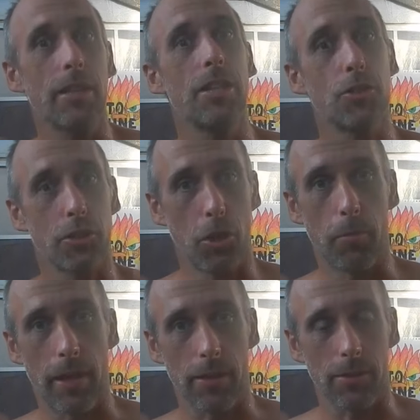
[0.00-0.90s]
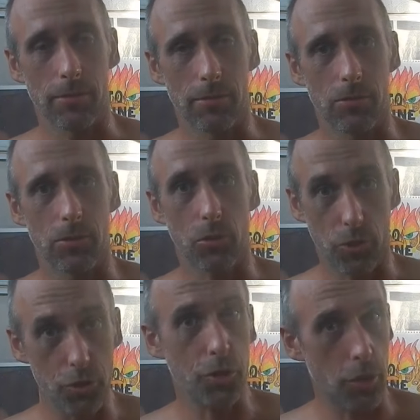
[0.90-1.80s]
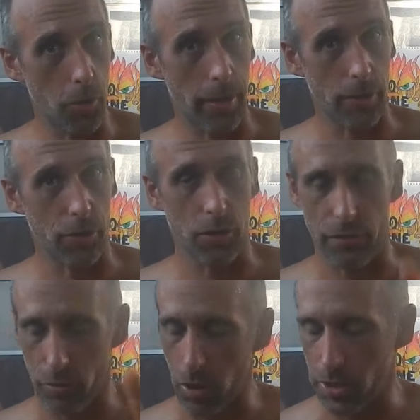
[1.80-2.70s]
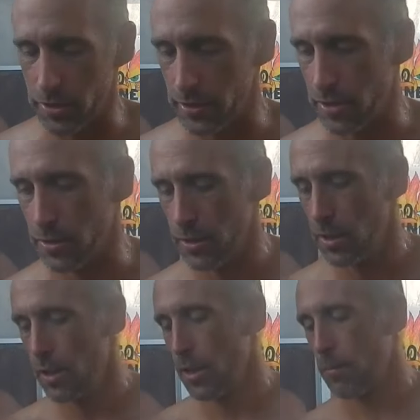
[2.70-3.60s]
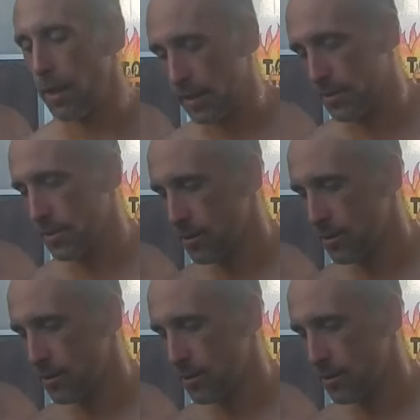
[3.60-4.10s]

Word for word: he should know better. So you should know better, dude, if you're watching this. But